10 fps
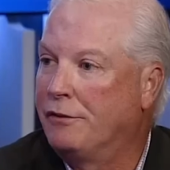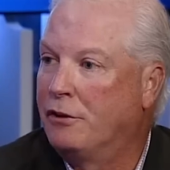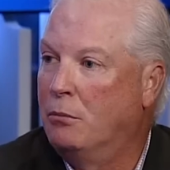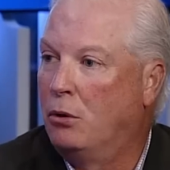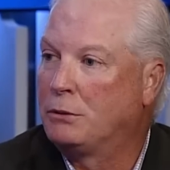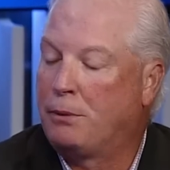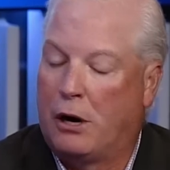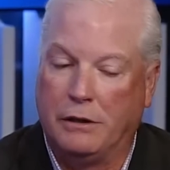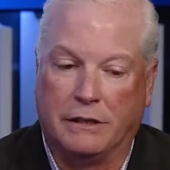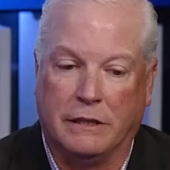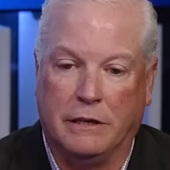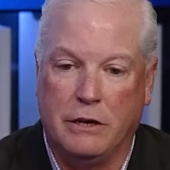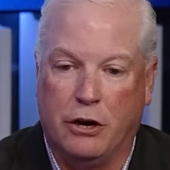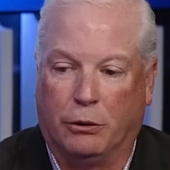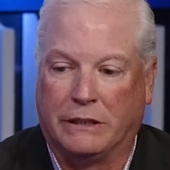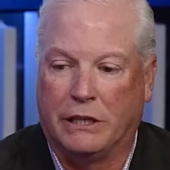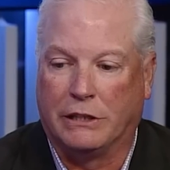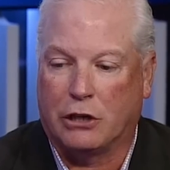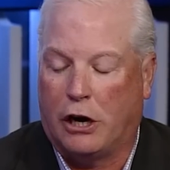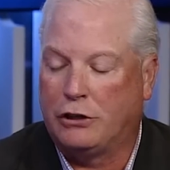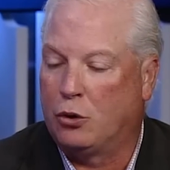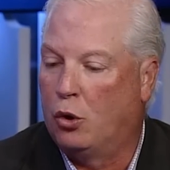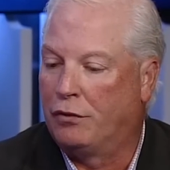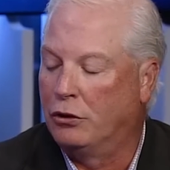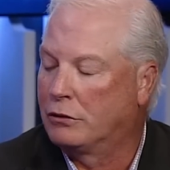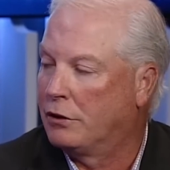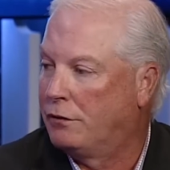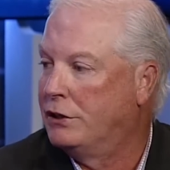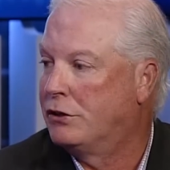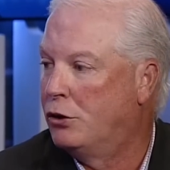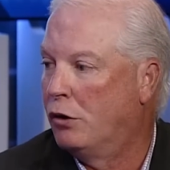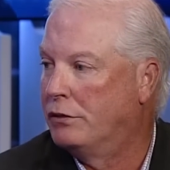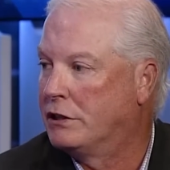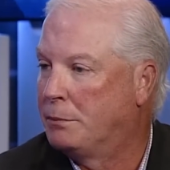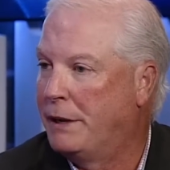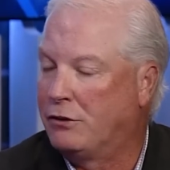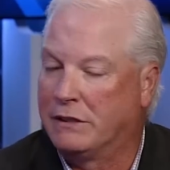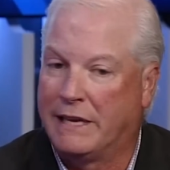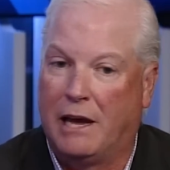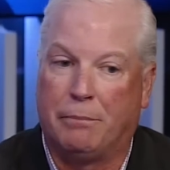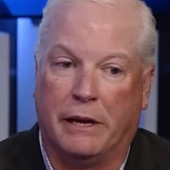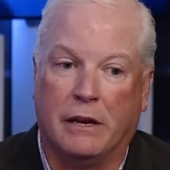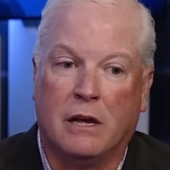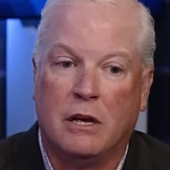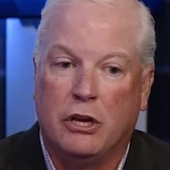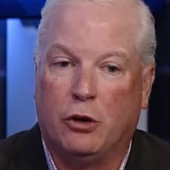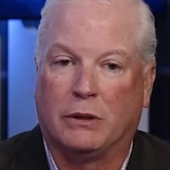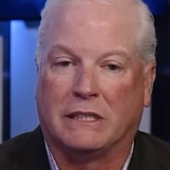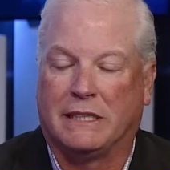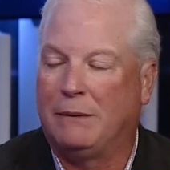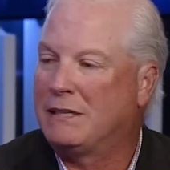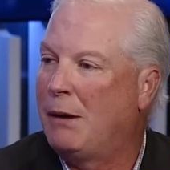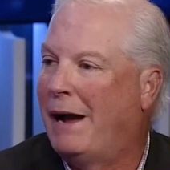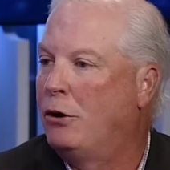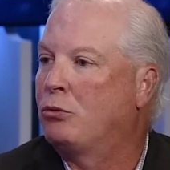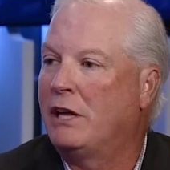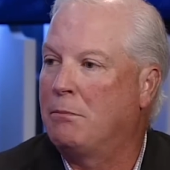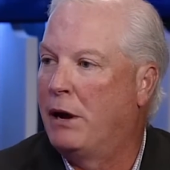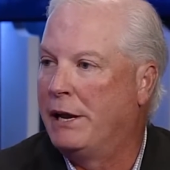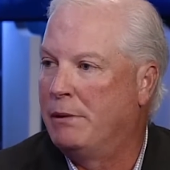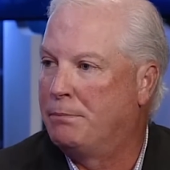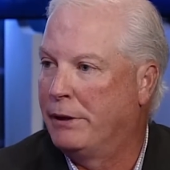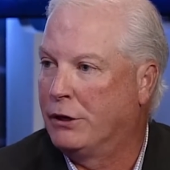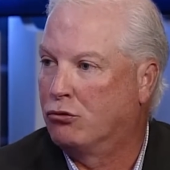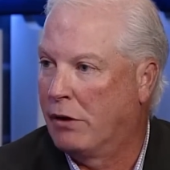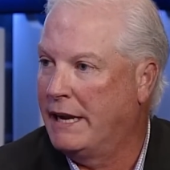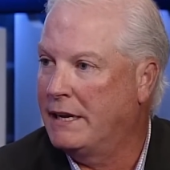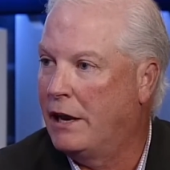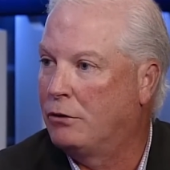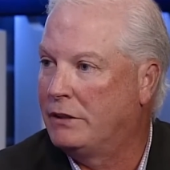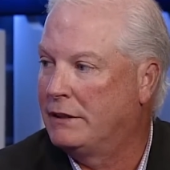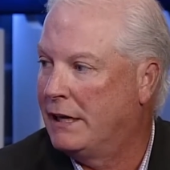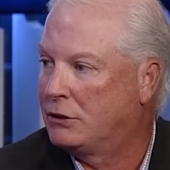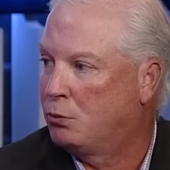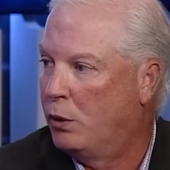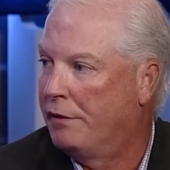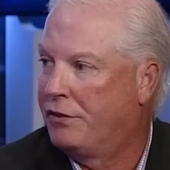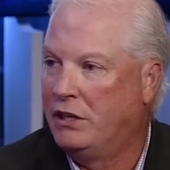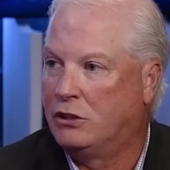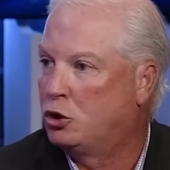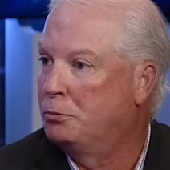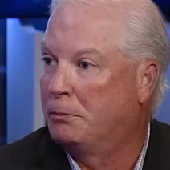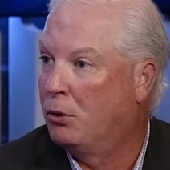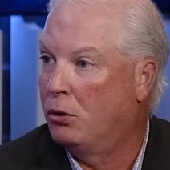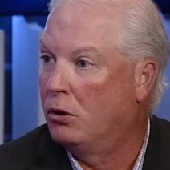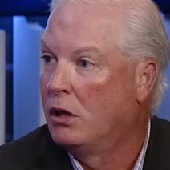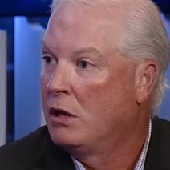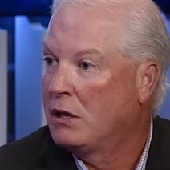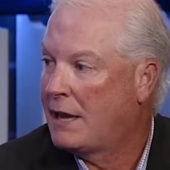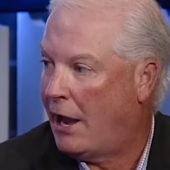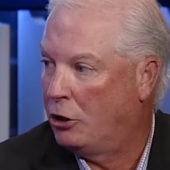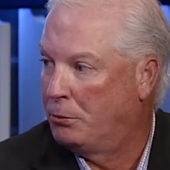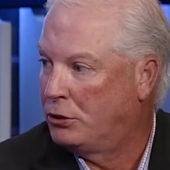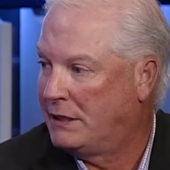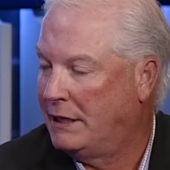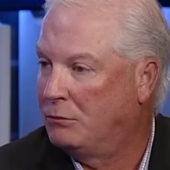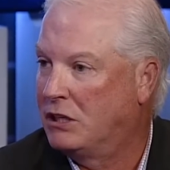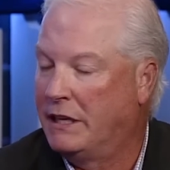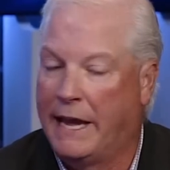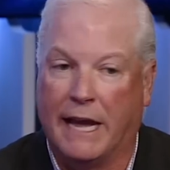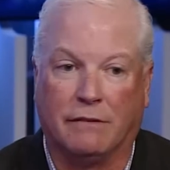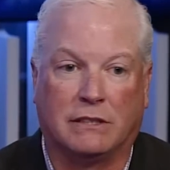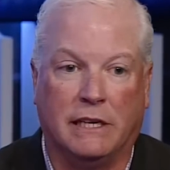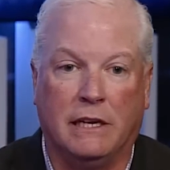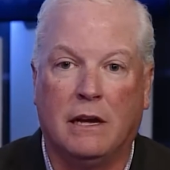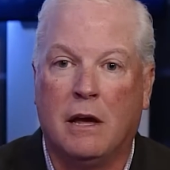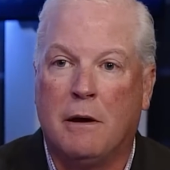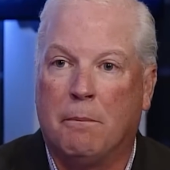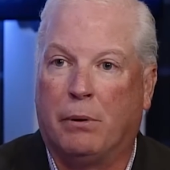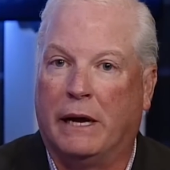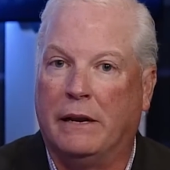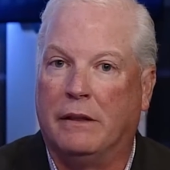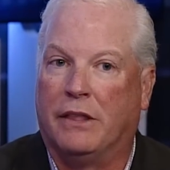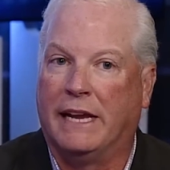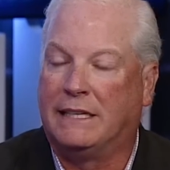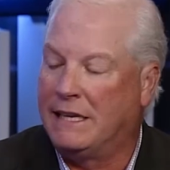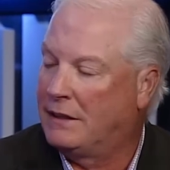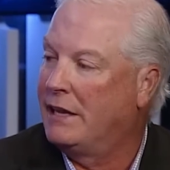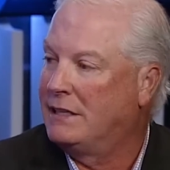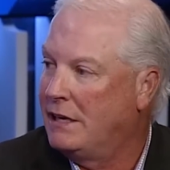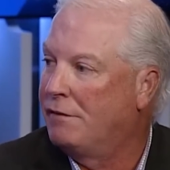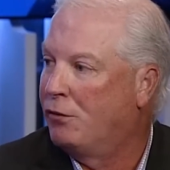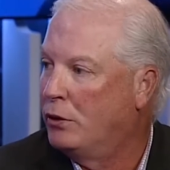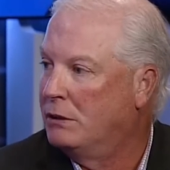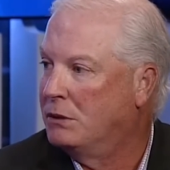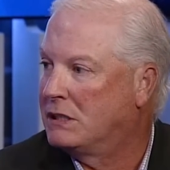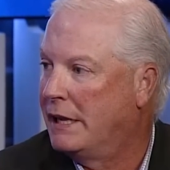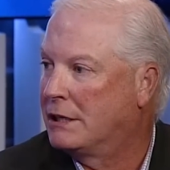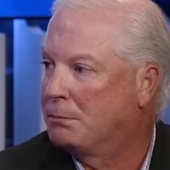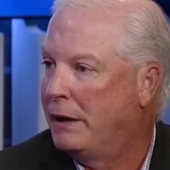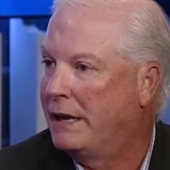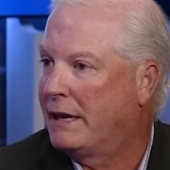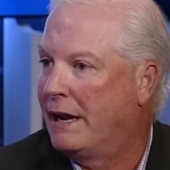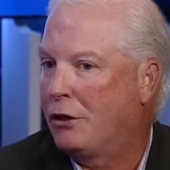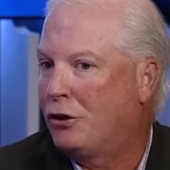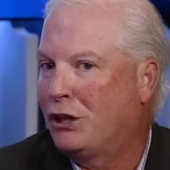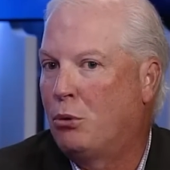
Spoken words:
for the most part. And, you know, it's hard to overlook the three turnovers that the Patriots had. But, you know, at the same time, I don't think Miami played great. I don't think that's one of the Super Bowl-caliber teams in the AFC. But they did avoid the mistakes, Mike. And I thought they